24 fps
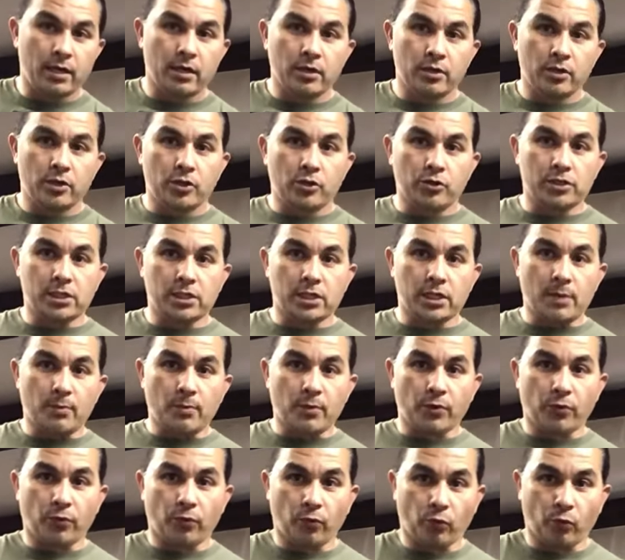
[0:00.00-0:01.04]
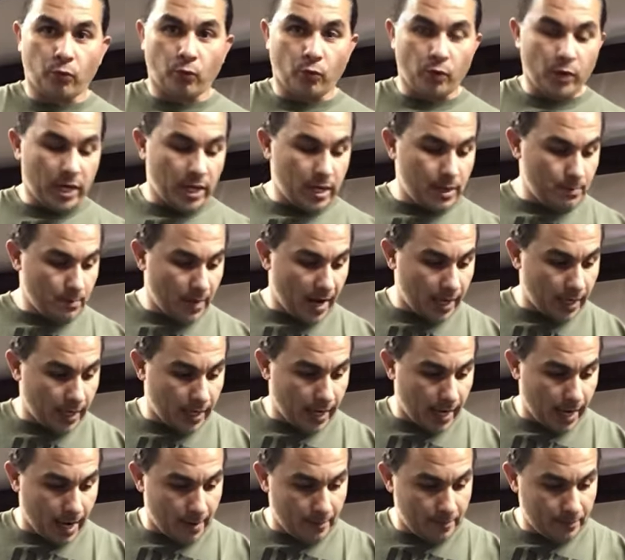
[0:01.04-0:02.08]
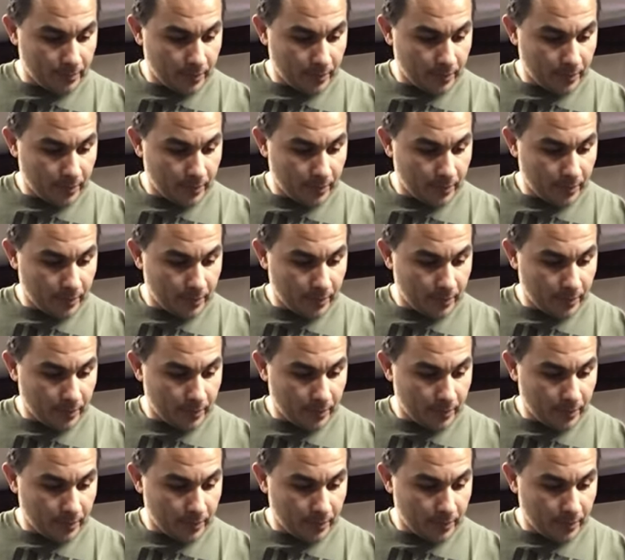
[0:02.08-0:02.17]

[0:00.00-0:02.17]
Using number 3 main cap.